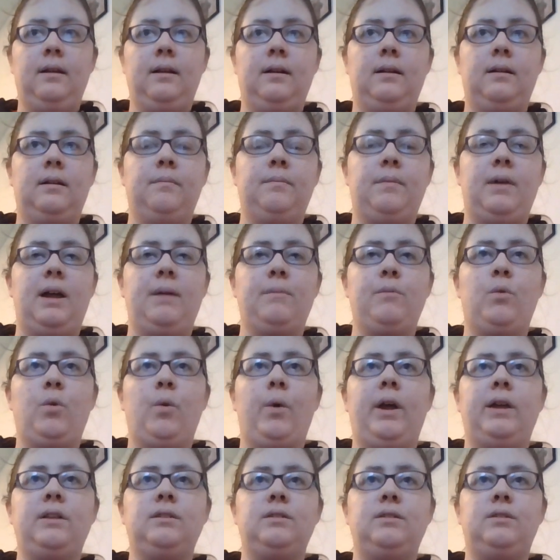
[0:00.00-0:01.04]
I'm
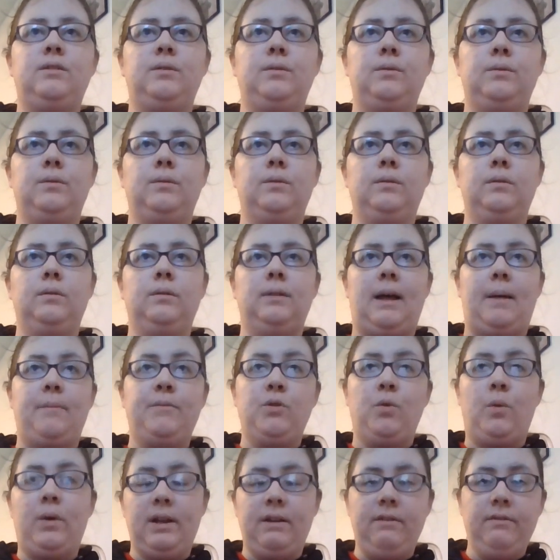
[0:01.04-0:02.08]
going to do lab
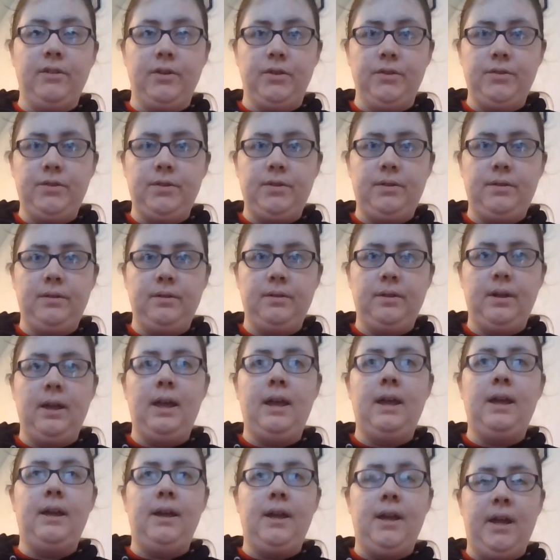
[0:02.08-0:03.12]
20 first,
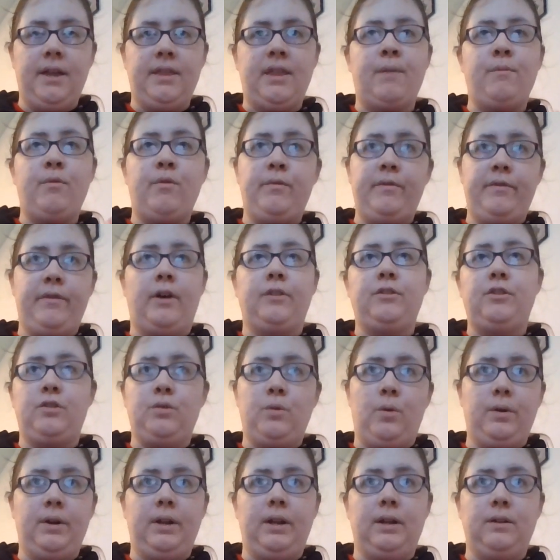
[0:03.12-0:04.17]
and then we'll move on to
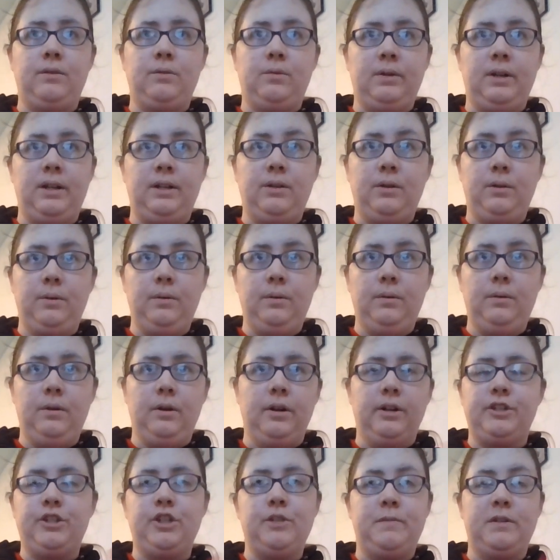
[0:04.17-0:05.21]
20 and 22, or
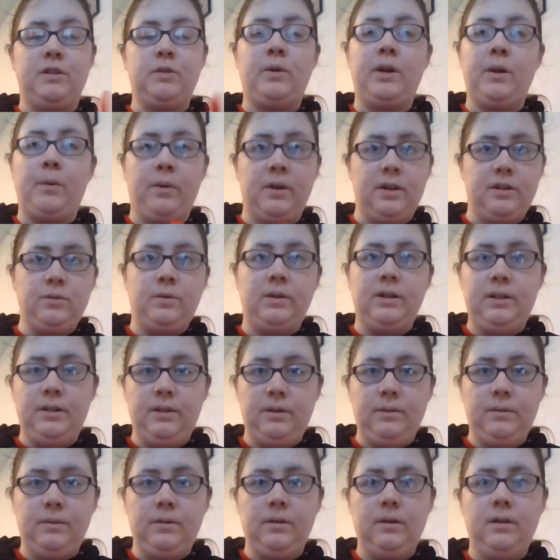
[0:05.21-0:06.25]
excuse me, 21 and
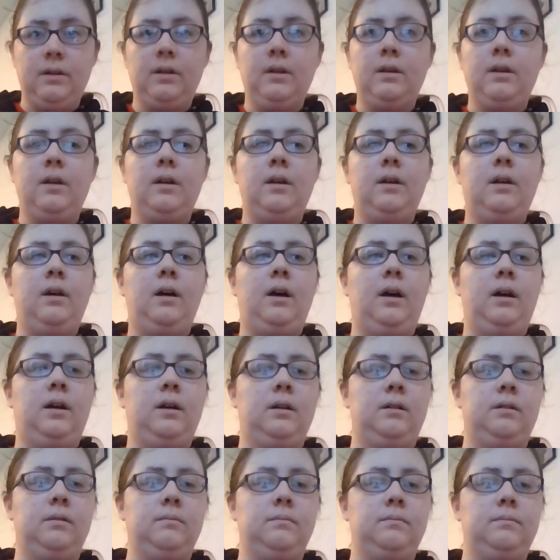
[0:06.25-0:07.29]
22.
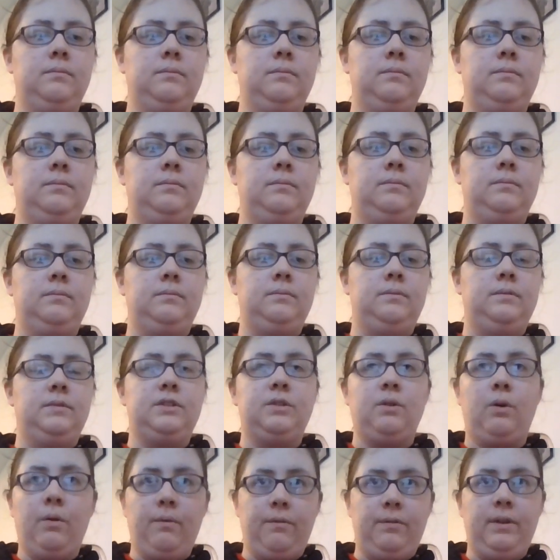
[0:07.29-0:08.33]

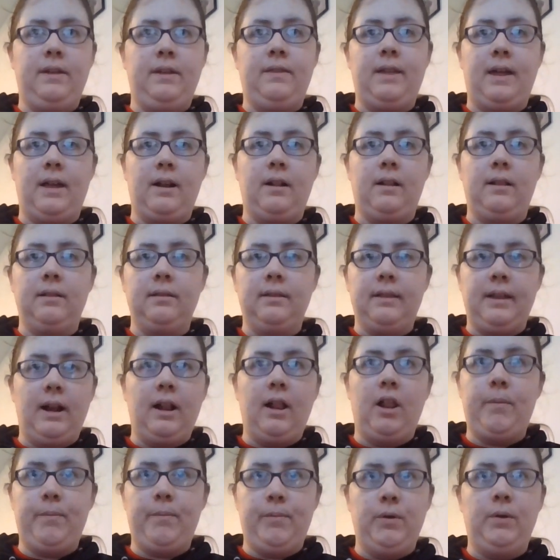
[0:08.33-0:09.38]
So hopefully that'll
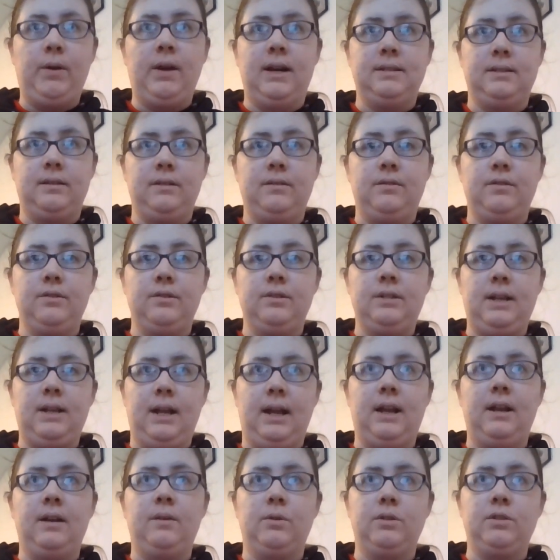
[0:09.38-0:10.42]
help you guys
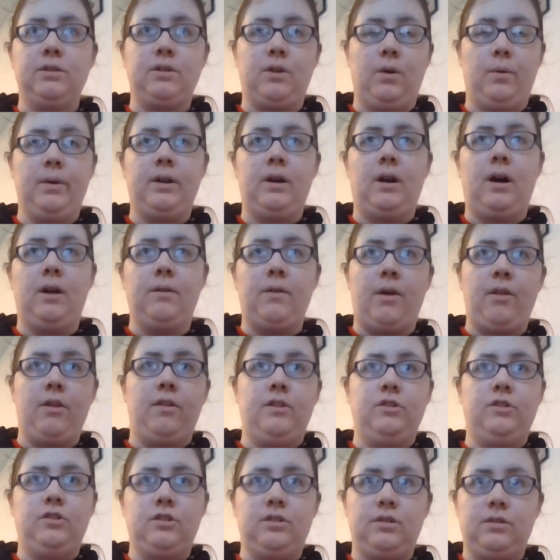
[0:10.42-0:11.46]
understand what's going on, rather
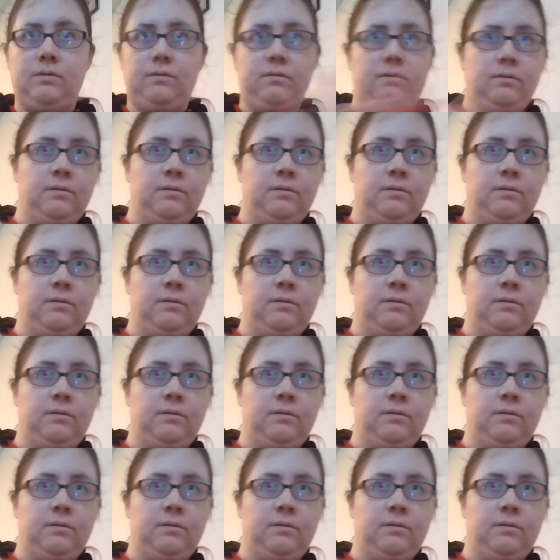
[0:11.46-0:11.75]
than just,